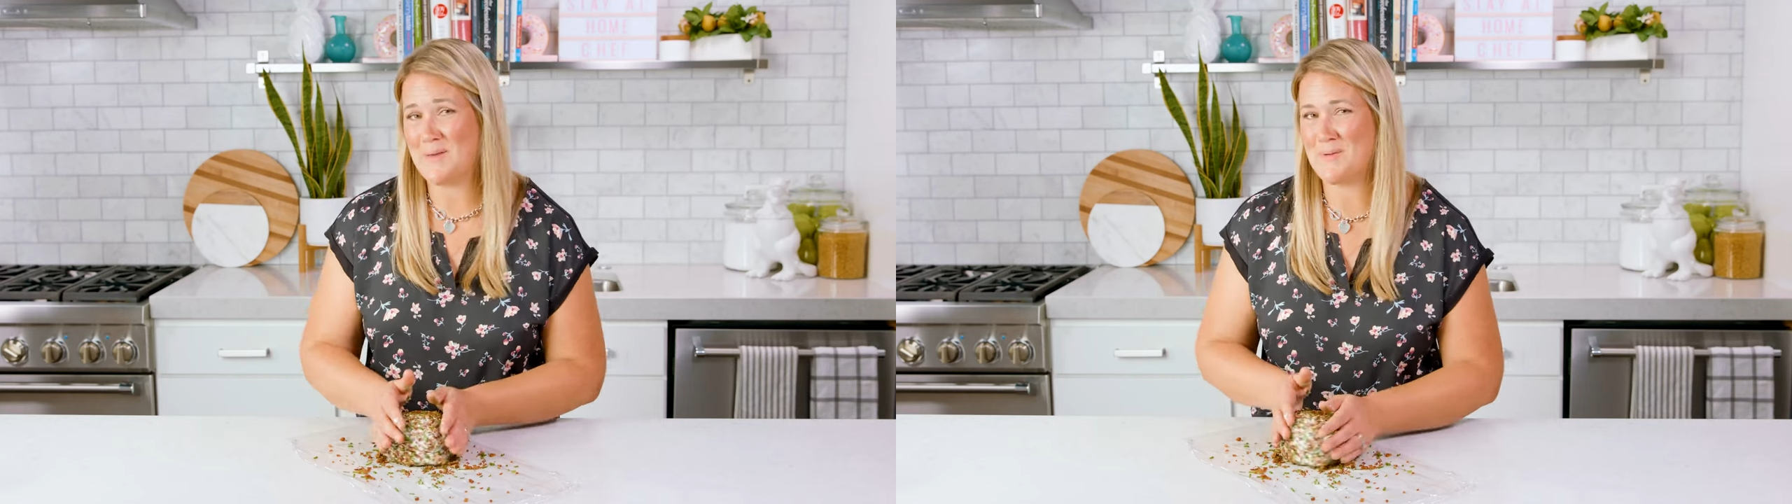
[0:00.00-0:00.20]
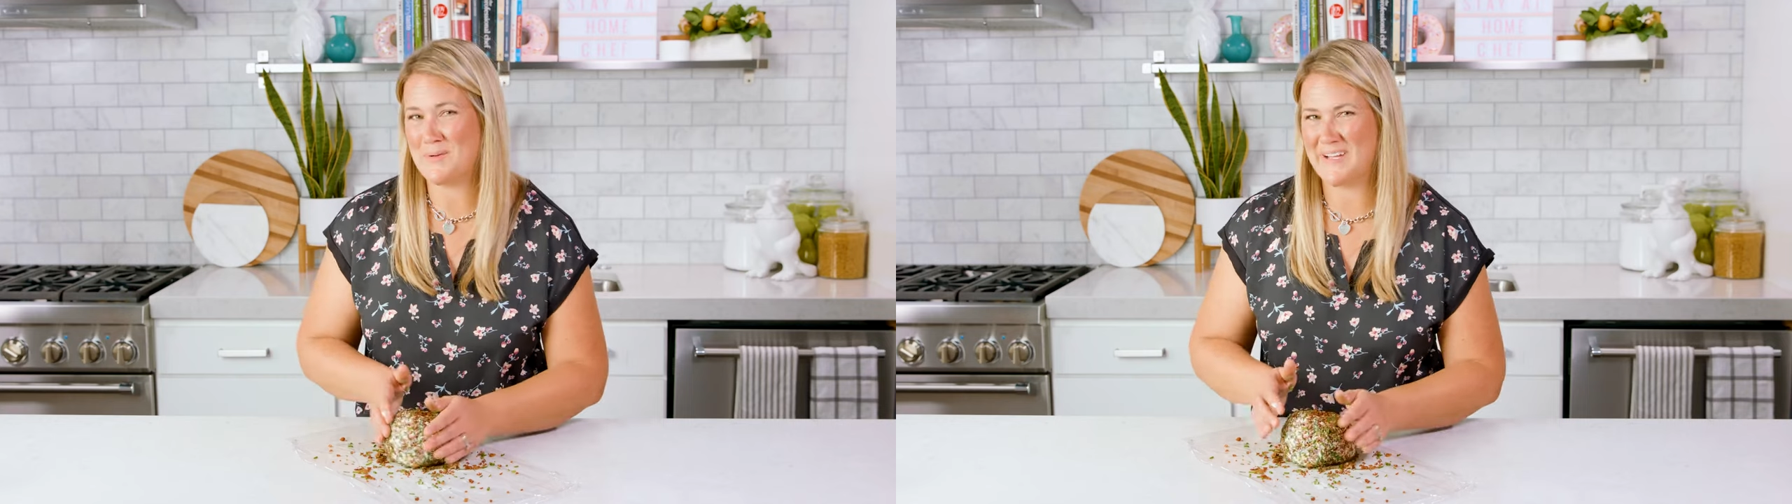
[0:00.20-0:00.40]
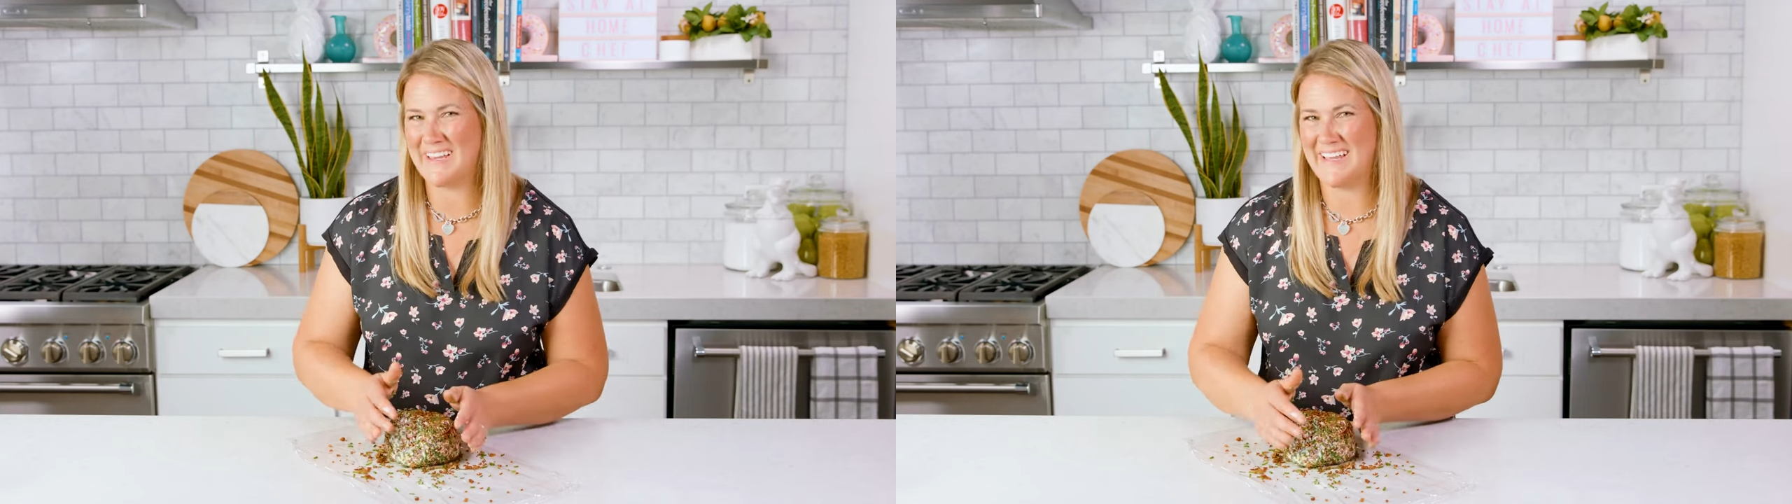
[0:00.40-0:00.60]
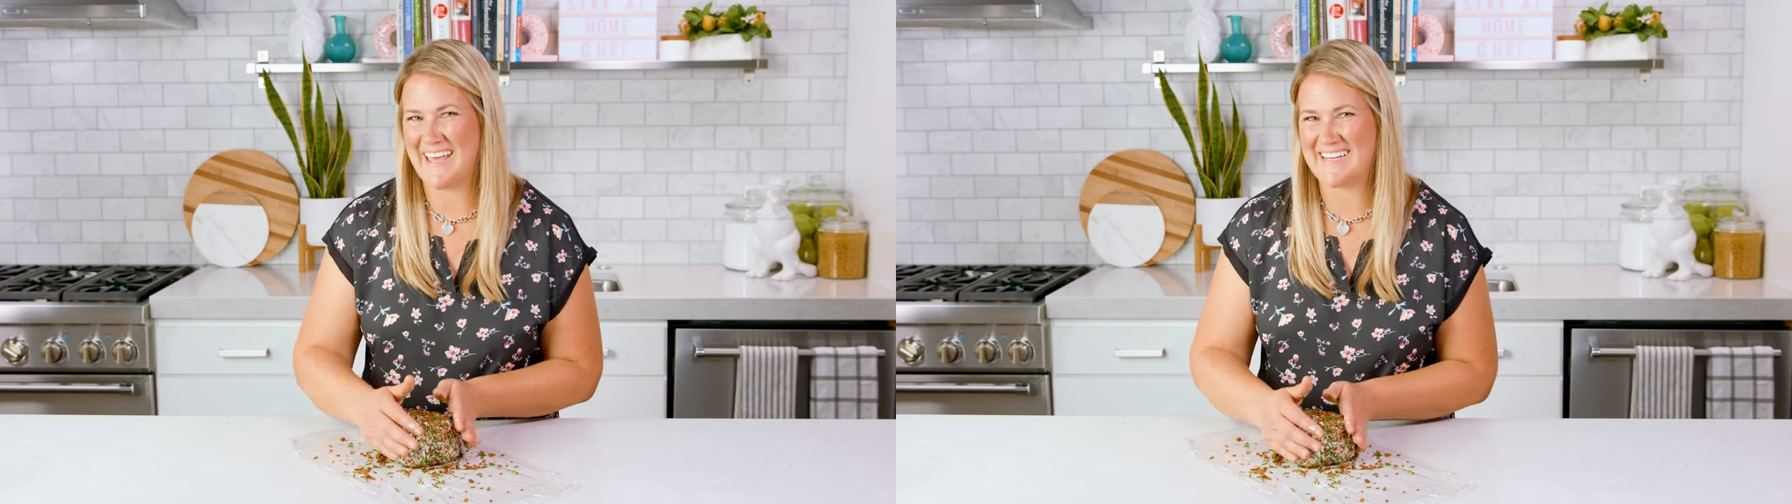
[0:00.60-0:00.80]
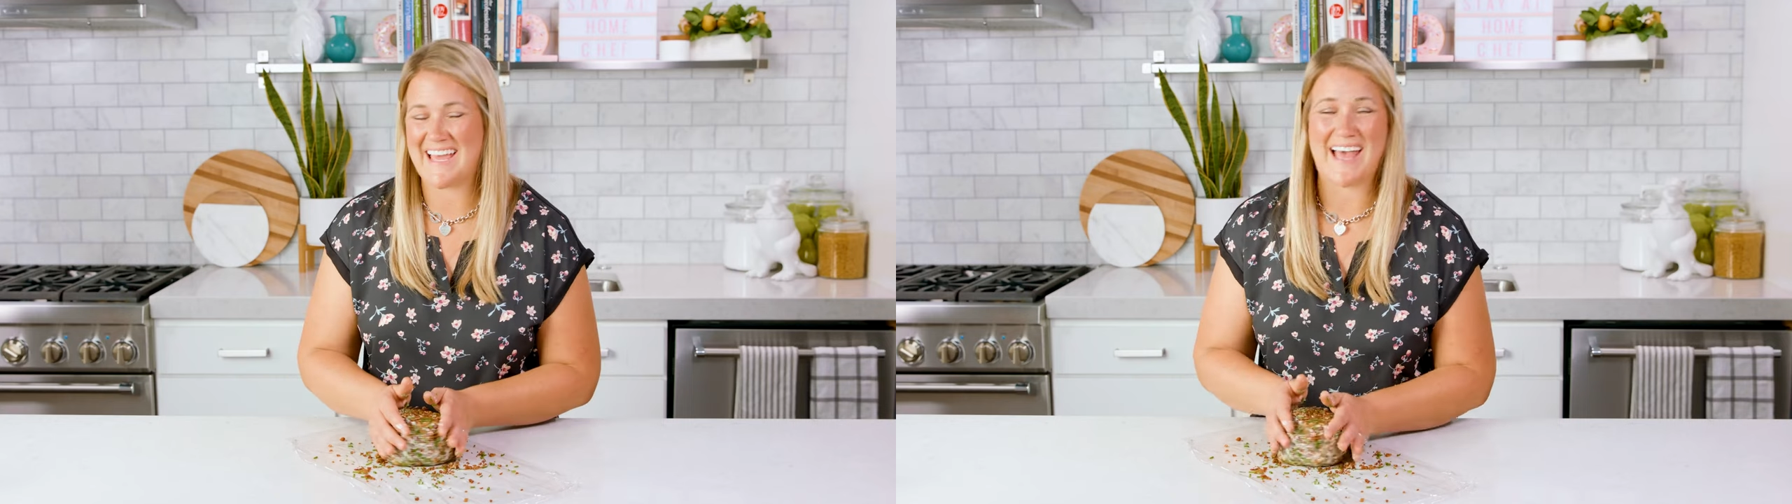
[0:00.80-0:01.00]
people really
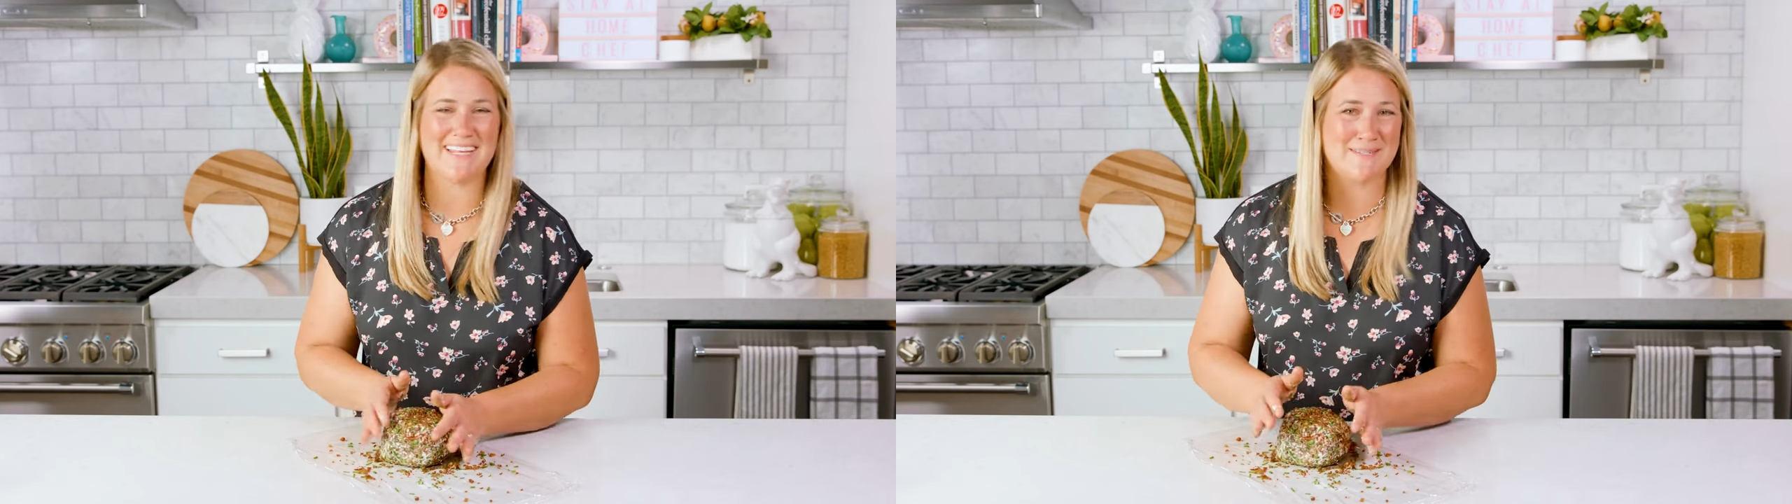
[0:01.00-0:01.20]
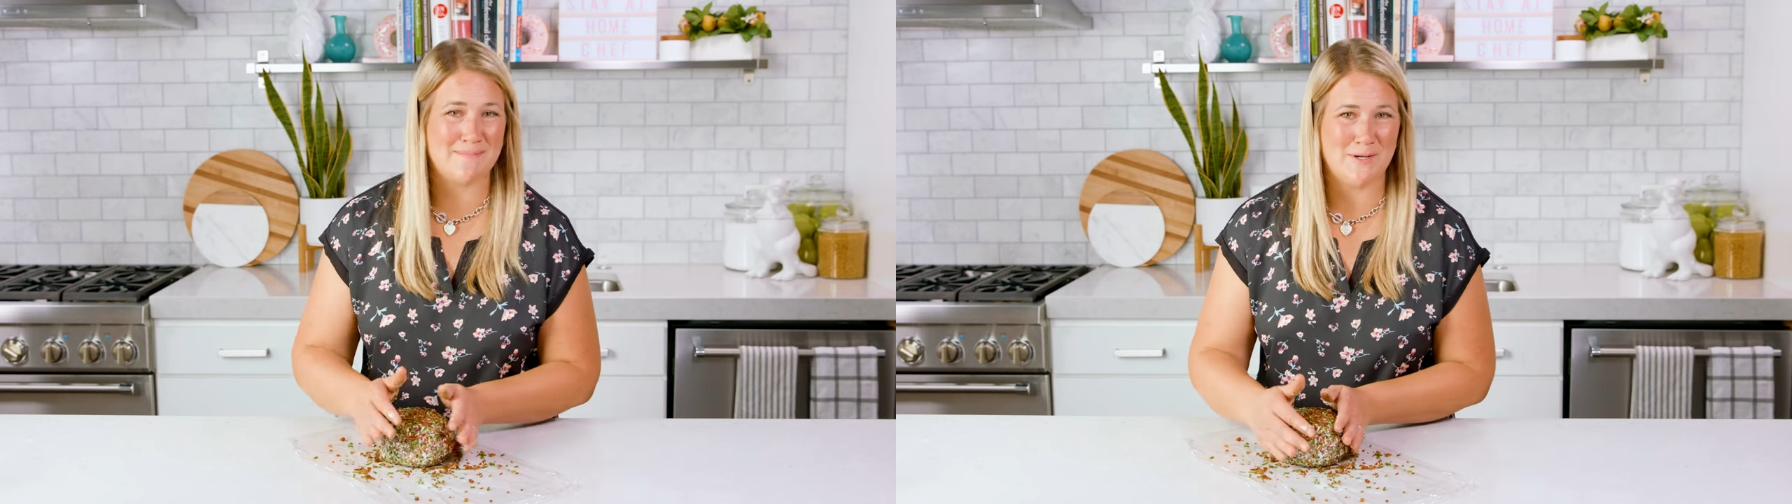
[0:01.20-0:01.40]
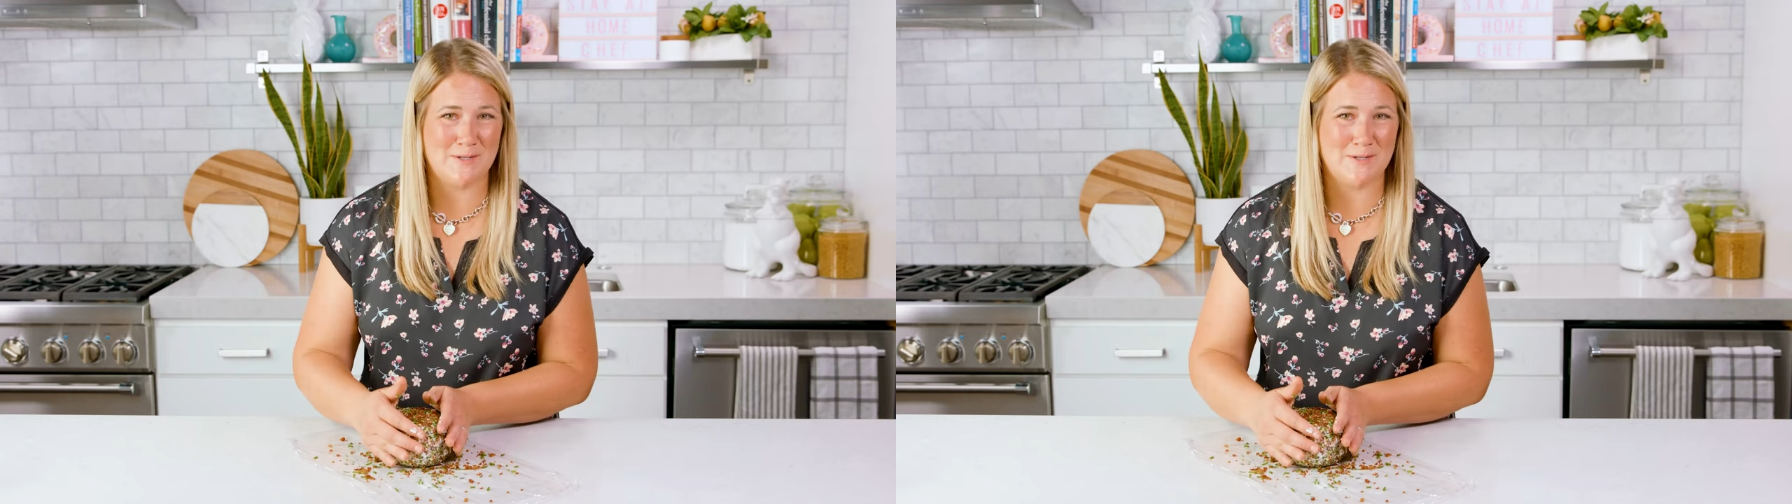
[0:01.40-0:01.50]
like to add some